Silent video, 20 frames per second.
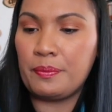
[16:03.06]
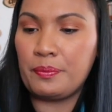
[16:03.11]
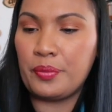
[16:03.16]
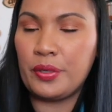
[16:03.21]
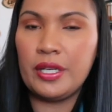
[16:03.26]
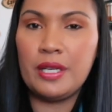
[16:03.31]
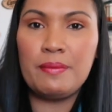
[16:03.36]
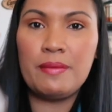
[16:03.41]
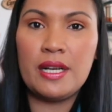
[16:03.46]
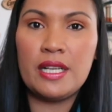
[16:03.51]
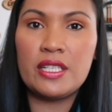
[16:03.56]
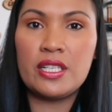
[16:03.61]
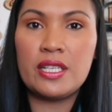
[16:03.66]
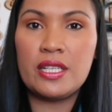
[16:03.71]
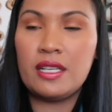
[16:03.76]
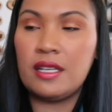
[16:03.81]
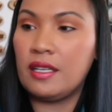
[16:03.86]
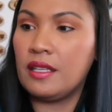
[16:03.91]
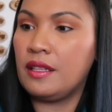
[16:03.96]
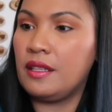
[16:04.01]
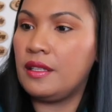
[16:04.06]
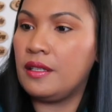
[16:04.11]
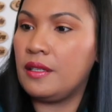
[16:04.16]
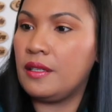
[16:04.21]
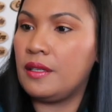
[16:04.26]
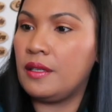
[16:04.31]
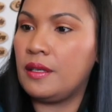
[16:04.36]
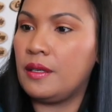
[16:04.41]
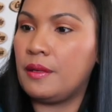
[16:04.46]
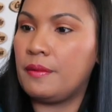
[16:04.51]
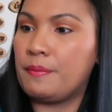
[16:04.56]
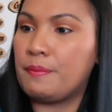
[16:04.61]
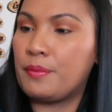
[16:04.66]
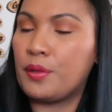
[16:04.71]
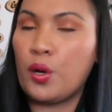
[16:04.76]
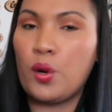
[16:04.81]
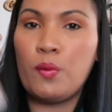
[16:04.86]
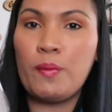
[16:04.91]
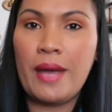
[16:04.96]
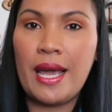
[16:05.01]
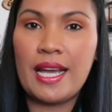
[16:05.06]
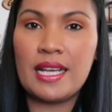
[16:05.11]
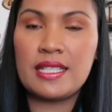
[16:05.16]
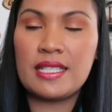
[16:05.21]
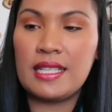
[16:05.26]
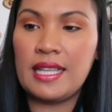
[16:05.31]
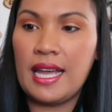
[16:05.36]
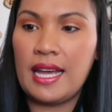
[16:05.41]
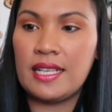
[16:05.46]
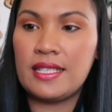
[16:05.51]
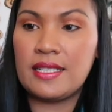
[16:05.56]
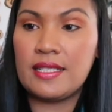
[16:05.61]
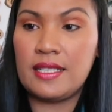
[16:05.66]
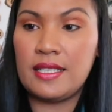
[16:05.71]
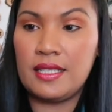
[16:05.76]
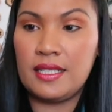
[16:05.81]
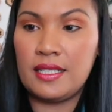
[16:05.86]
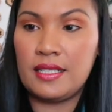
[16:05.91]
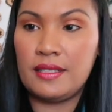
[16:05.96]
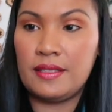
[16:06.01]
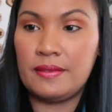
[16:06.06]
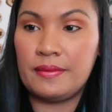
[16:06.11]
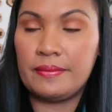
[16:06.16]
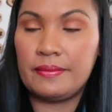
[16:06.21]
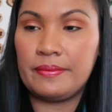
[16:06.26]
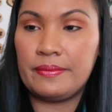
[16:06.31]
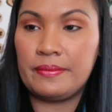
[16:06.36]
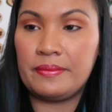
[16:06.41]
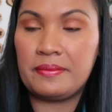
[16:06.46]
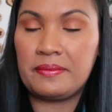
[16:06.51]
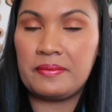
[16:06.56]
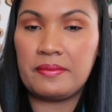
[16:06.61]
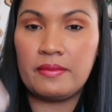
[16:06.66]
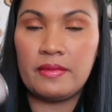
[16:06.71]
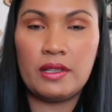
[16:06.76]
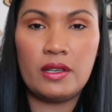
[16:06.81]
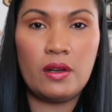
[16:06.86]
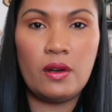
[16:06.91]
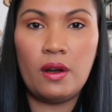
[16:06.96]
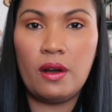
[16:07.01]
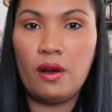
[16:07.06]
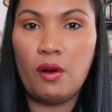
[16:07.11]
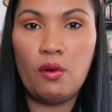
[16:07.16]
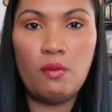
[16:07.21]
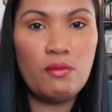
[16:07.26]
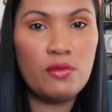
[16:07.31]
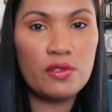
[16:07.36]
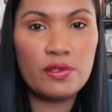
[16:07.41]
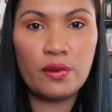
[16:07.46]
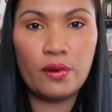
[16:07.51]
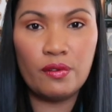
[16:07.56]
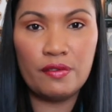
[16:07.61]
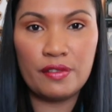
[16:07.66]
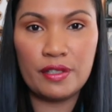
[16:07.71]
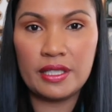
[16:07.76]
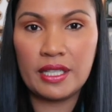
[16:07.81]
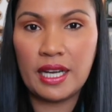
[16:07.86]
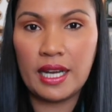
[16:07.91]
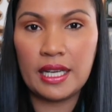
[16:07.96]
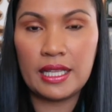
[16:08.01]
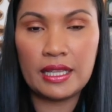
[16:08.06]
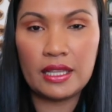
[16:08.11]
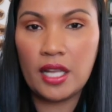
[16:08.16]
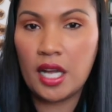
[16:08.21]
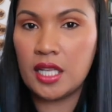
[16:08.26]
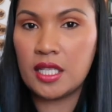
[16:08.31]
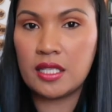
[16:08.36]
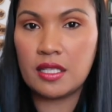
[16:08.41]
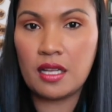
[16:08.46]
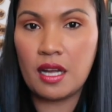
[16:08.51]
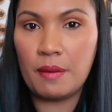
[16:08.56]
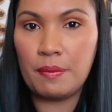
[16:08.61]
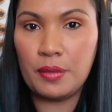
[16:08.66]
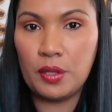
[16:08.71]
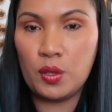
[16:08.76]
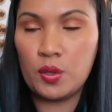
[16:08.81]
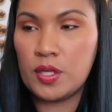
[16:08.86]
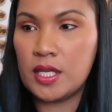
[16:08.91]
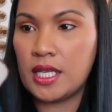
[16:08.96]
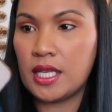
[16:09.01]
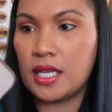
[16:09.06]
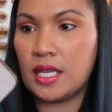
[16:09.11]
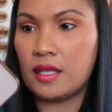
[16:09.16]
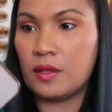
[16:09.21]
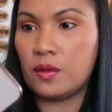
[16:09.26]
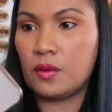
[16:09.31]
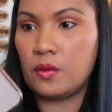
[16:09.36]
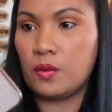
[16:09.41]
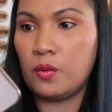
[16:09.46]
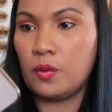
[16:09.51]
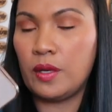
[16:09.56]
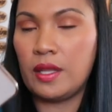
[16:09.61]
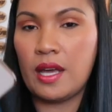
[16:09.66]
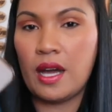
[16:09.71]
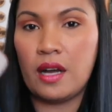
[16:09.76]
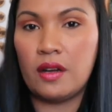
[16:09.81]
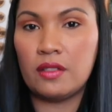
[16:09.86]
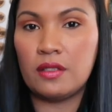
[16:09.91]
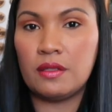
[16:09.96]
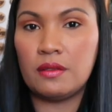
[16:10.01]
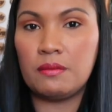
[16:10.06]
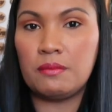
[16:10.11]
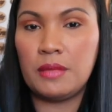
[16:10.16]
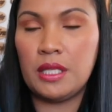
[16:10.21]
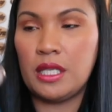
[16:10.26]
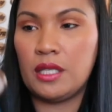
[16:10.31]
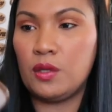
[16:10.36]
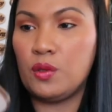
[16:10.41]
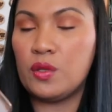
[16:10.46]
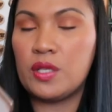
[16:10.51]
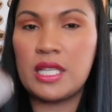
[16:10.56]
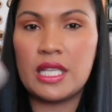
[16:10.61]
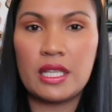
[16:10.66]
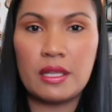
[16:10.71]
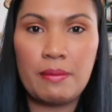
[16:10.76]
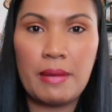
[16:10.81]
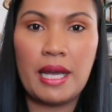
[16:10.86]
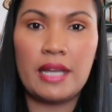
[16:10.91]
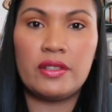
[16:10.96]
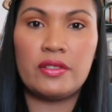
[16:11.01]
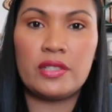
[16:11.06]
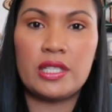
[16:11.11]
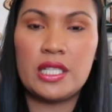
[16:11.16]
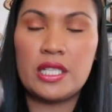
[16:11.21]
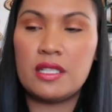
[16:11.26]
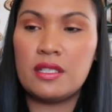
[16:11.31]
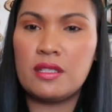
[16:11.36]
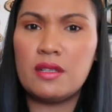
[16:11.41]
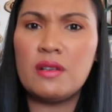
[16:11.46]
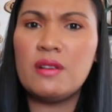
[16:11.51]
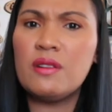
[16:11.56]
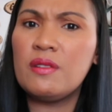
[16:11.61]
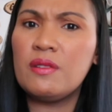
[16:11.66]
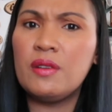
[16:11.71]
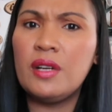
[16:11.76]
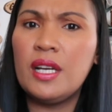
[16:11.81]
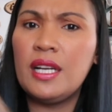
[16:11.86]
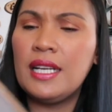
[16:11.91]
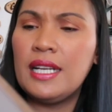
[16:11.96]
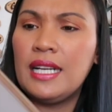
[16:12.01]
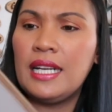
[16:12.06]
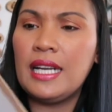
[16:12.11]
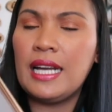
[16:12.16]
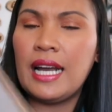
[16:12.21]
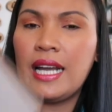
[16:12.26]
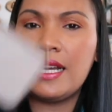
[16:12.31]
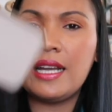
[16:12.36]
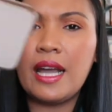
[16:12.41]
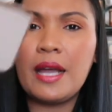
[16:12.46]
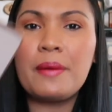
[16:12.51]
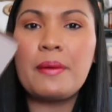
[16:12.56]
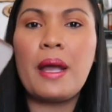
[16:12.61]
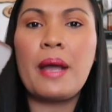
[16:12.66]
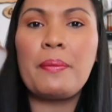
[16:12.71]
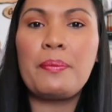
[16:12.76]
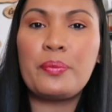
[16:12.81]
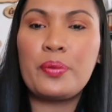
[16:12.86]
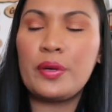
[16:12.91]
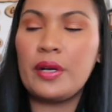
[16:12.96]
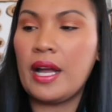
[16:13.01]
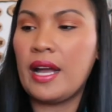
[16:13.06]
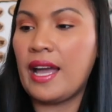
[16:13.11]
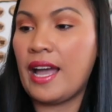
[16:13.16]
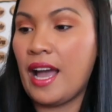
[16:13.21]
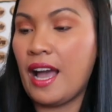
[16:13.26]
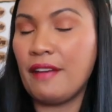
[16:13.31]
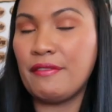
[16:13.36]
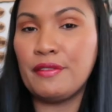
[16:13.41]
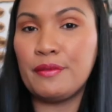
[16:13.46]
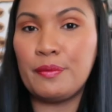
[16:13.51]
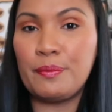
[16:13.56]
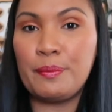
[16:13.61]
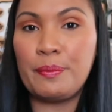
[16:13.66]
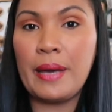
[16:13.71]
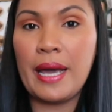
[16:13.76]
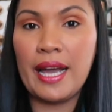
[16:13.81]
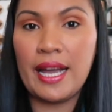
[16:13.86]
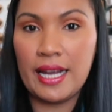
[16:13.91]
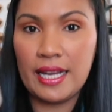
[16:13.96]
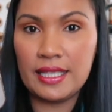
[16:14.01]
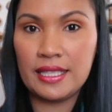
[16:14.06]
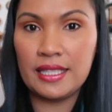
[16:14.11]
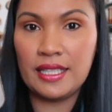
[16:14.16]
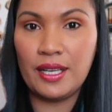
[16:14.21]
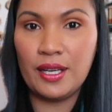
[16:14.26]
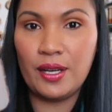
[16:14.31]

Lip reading: pretty much the Pro Max lasted almost overnight, non-stop using it without me losing the battery. So I have a bad,